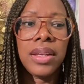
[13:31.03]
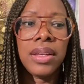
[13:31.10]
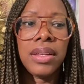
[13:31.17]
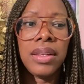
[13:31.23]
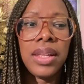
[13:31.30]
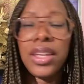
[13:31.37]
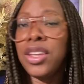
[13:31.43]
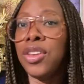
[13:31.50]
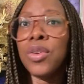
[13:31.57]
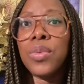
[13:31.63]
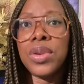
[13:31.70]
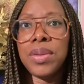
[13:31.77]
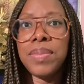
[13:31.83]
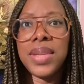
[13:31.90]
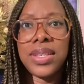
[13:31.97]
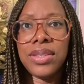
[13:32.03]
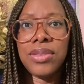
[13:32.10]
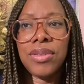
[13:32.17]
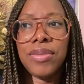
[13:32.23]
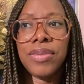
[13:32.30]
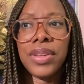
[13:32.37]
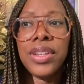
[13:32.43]
like, you don't want to miss
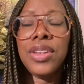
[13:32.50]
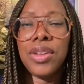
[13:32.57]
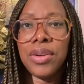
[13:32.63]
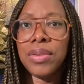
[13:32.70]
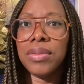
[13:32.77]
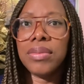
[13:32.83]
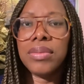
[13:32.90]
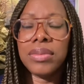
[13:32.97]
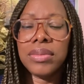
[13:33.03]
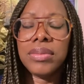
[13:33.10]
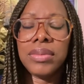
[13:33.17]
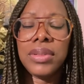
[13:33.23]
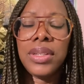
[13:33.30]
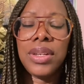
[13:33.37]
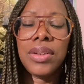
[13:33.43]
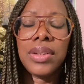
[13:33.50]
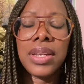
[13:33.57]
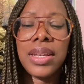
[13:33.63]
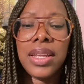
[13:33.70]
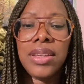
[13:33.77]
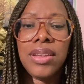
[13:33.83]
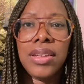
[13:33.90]
your, you know,
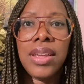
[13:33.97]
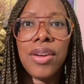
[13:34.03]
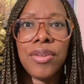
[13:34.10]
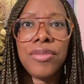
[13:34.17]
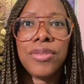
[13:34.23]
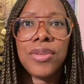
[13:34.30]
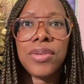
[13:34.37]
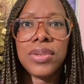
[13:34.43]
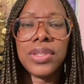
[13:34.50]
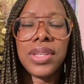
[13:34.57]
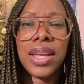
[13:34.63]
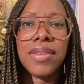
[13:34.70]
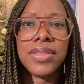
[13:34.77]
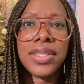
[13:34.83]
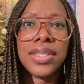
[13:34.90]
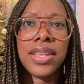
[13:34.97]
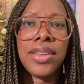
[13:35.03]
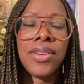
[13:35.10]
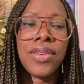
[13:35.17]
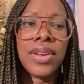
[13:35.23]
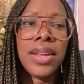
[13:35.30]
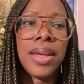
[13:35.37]
and then, yeah, of course, you have to set
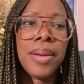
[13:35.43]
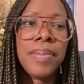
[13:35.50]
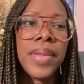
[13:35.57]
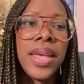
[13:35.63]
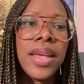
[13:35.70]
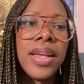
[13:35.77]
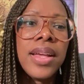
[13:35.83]
your alarm.